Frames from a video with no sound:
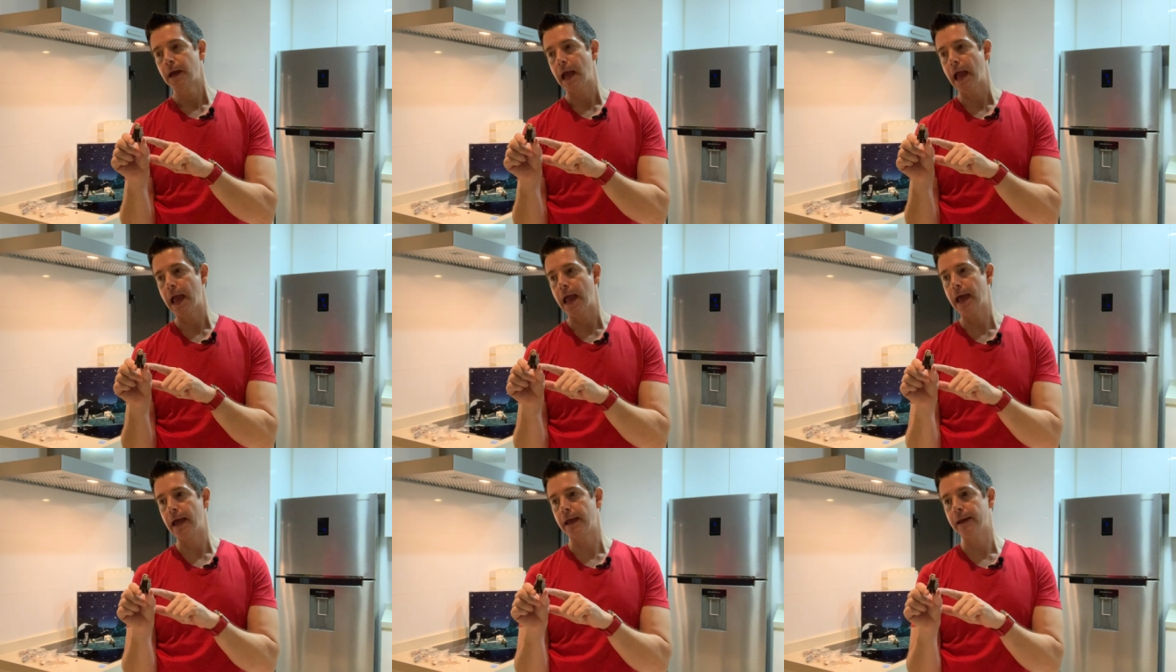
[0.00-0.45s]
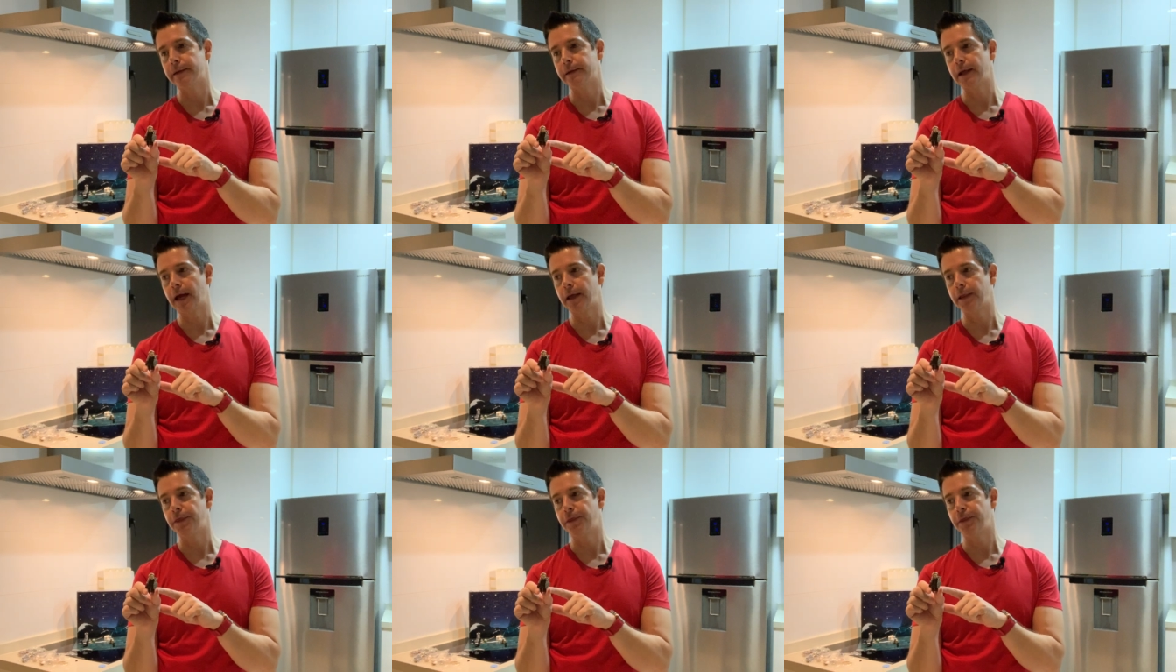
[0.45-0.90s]
And
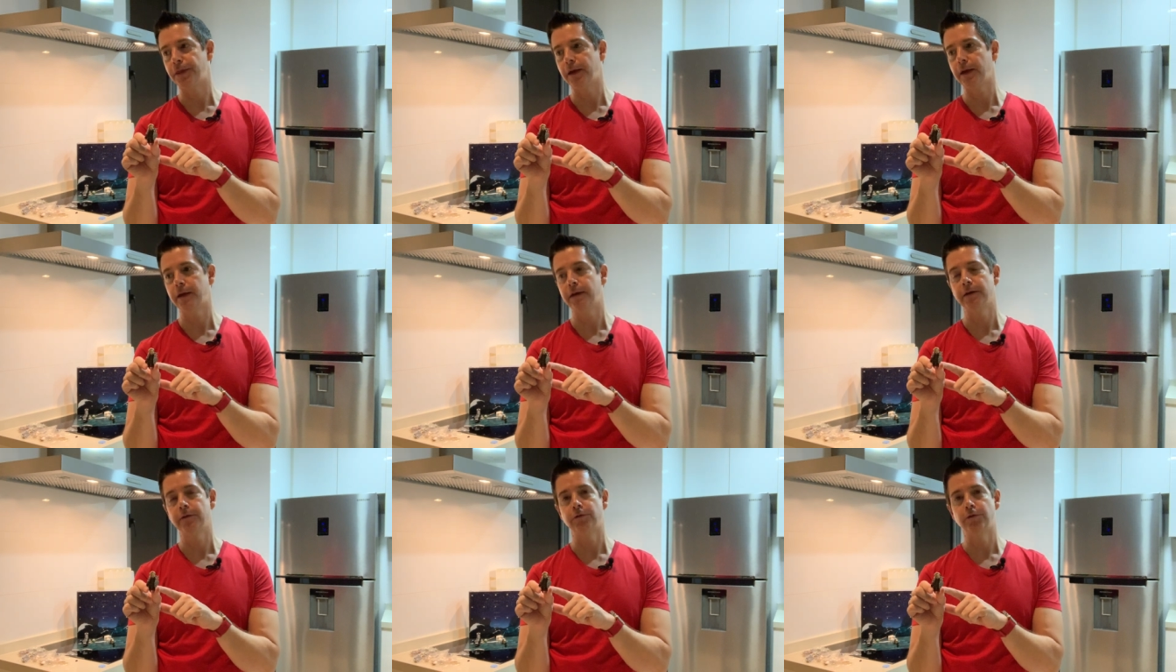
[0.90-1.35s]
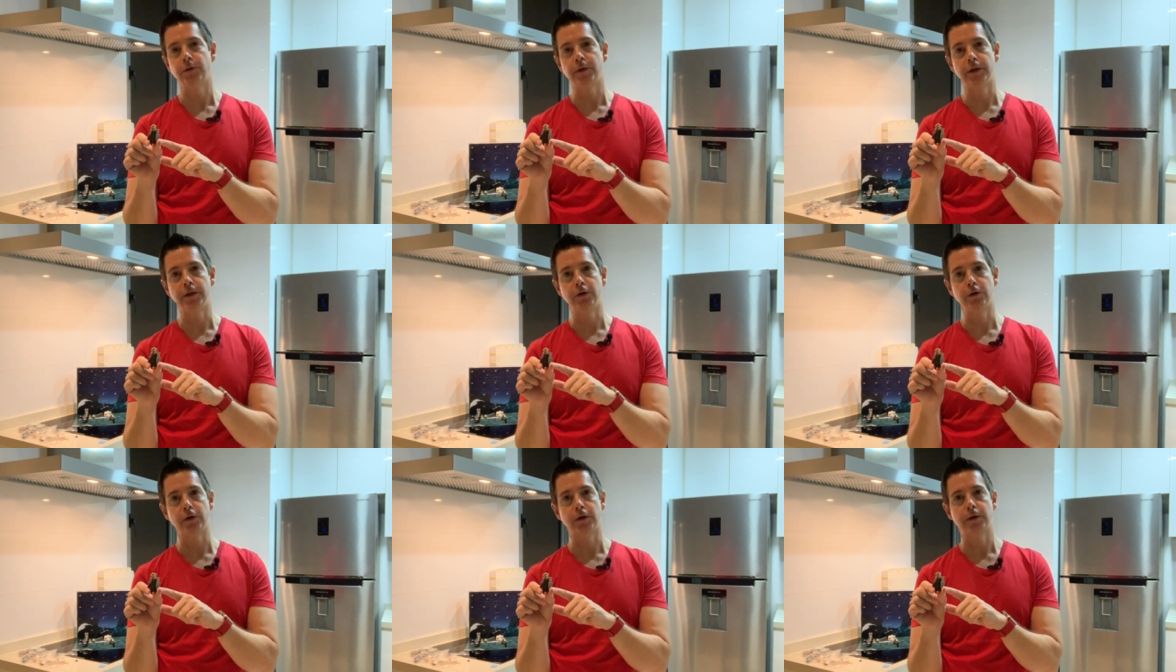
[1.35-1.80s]
I think if
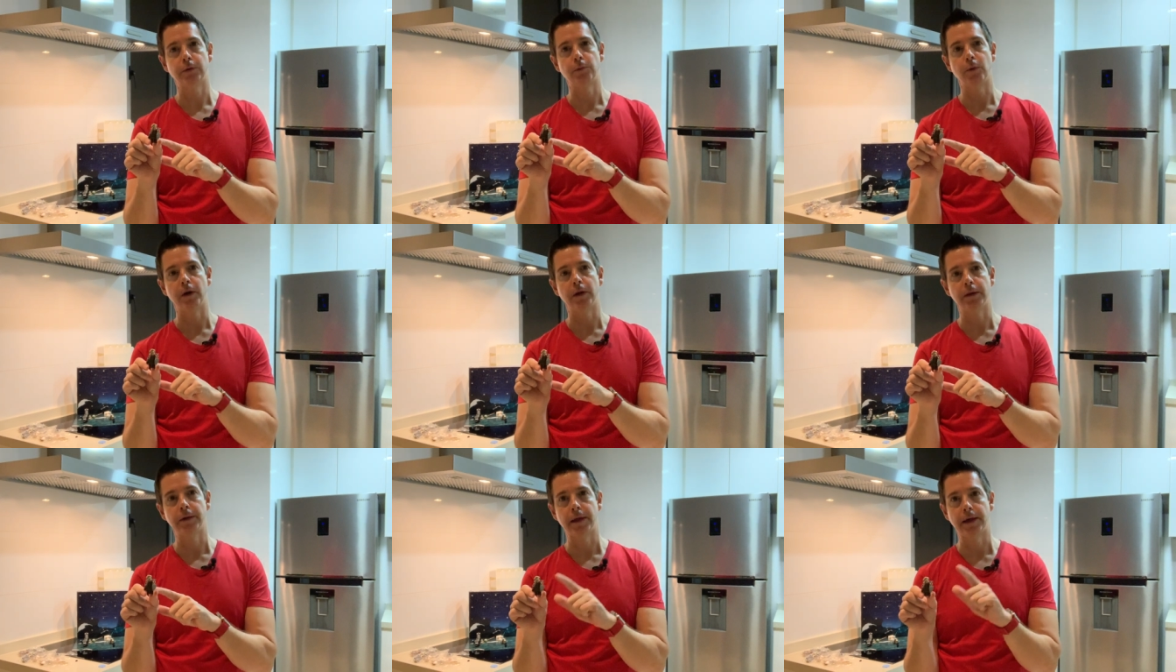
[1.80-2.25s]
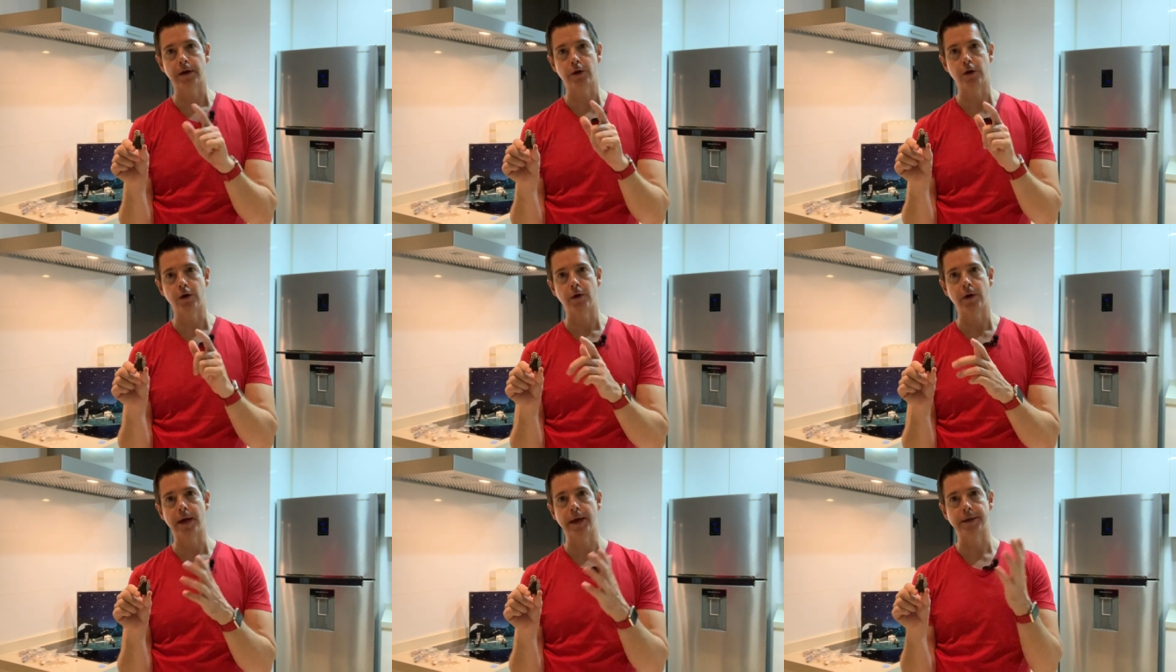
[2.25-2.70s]
we look what
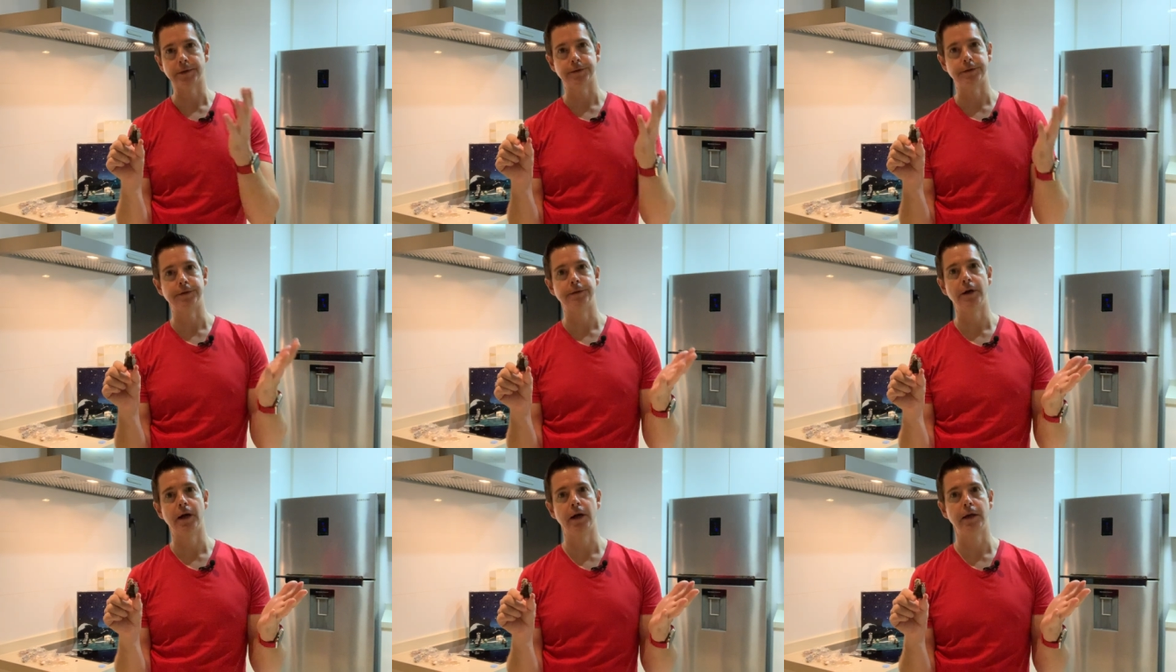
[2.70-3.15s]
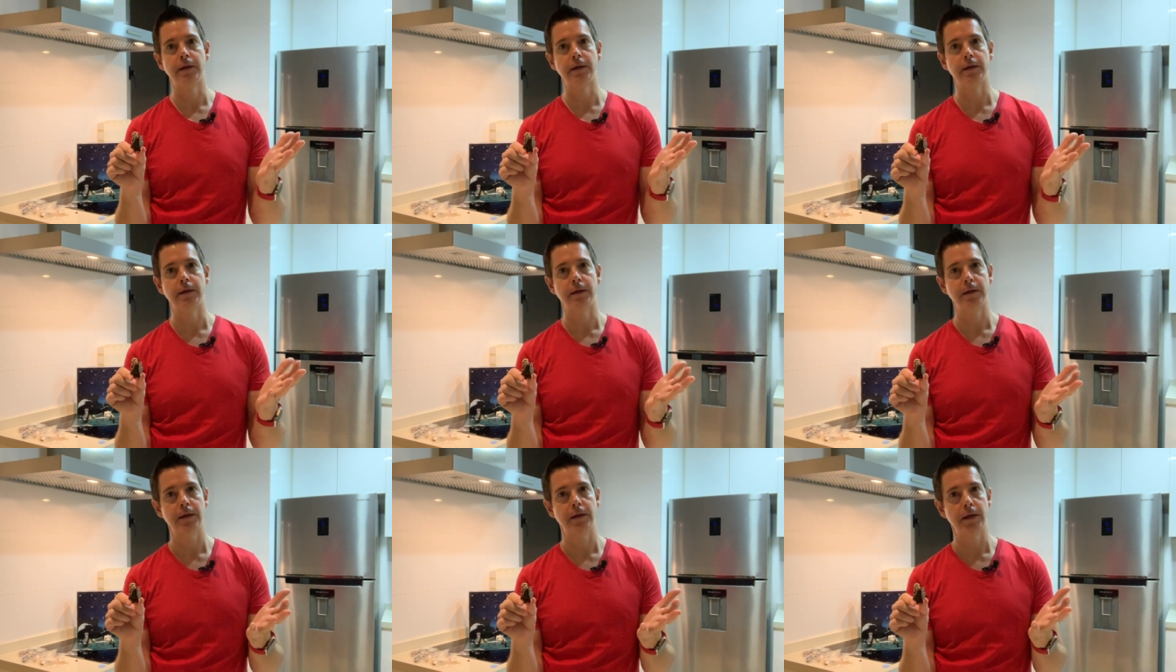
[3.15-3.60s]
LEGO has
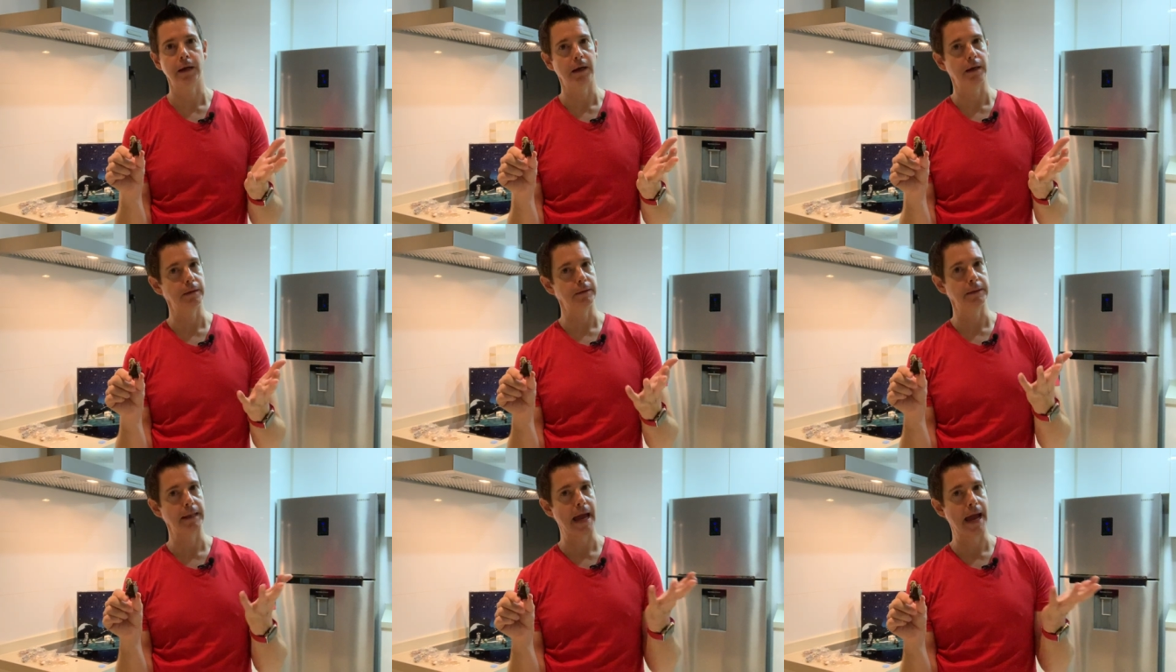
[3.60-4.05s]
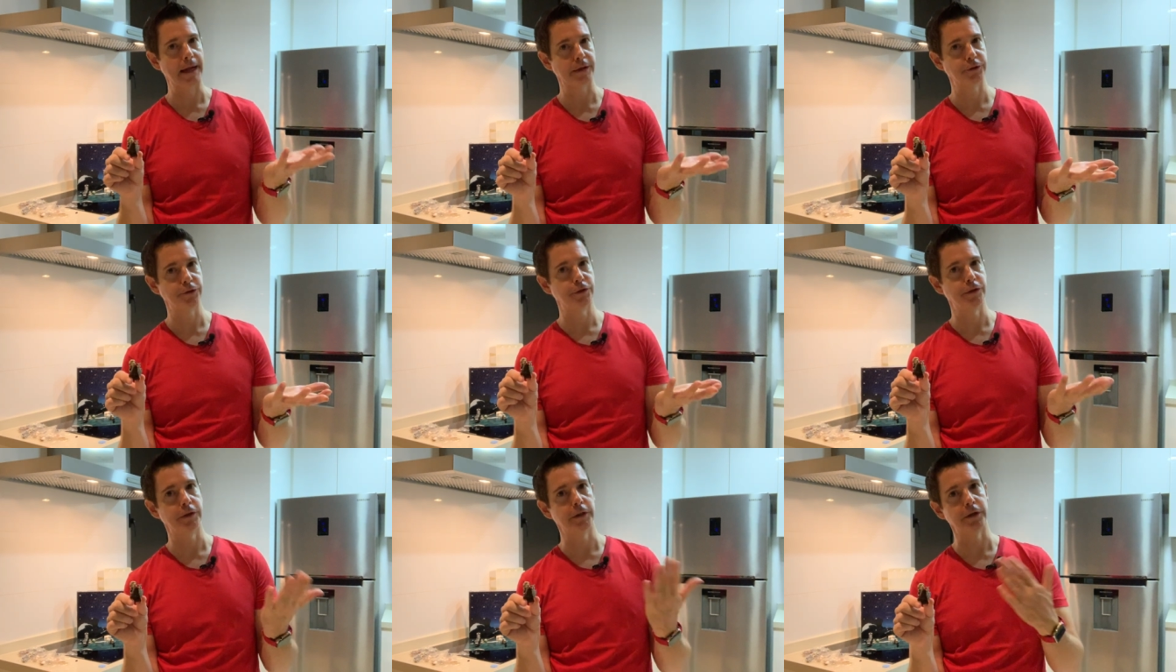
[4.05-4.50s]
done uh,
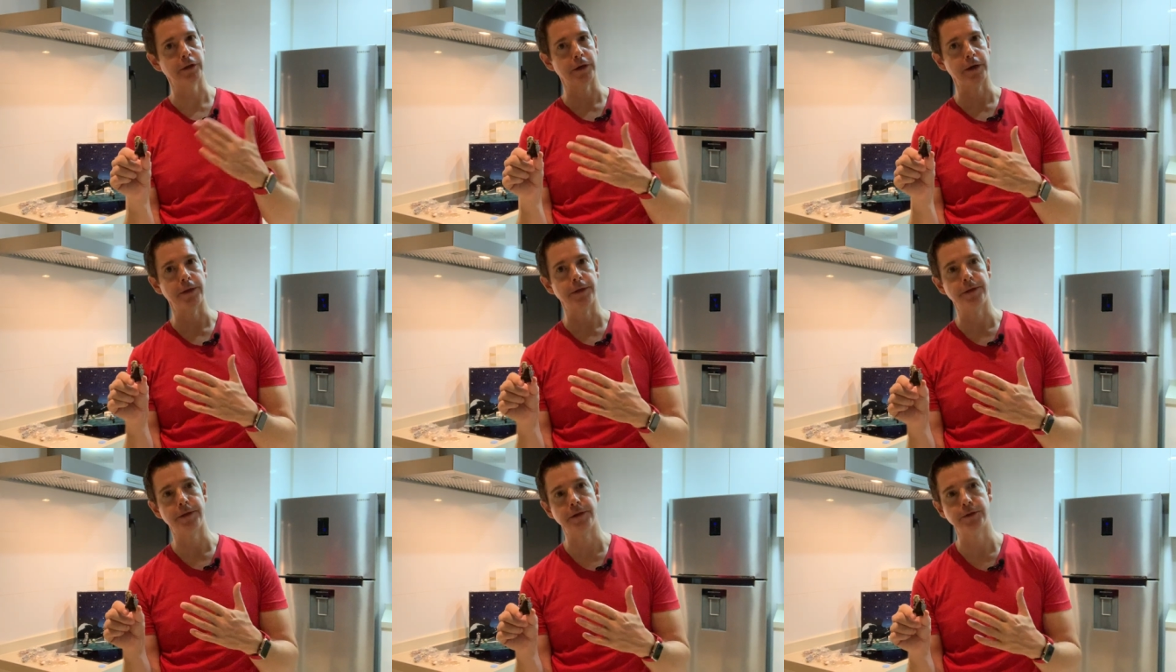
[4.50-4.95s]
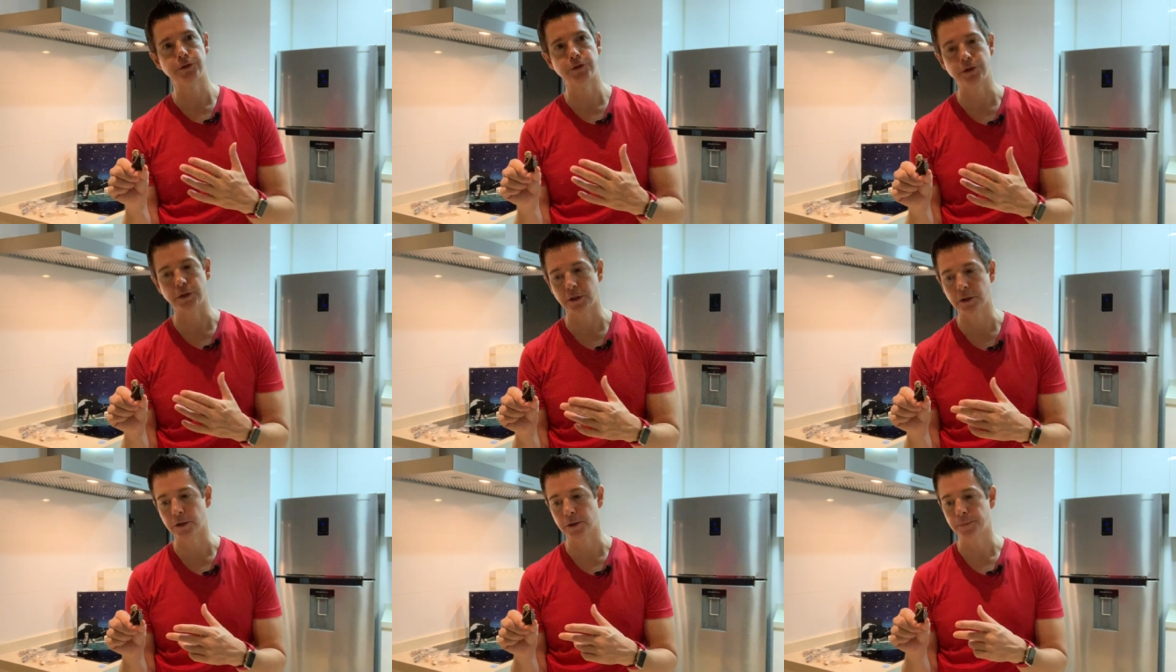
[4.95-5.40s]
last year and this
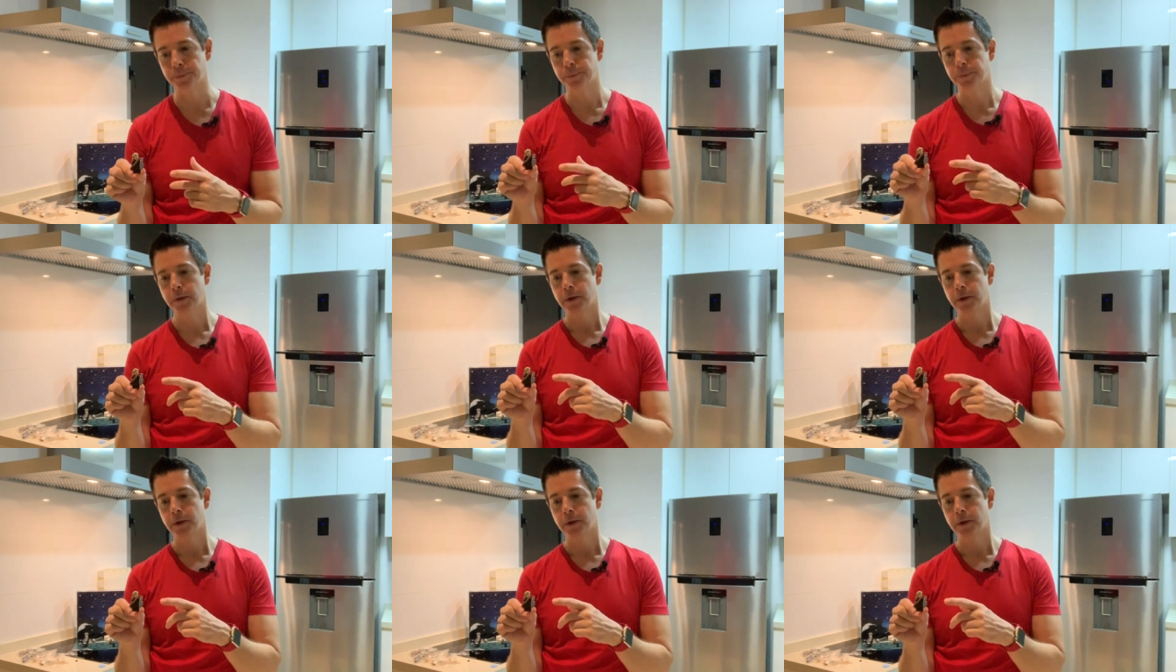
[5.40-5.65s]
year,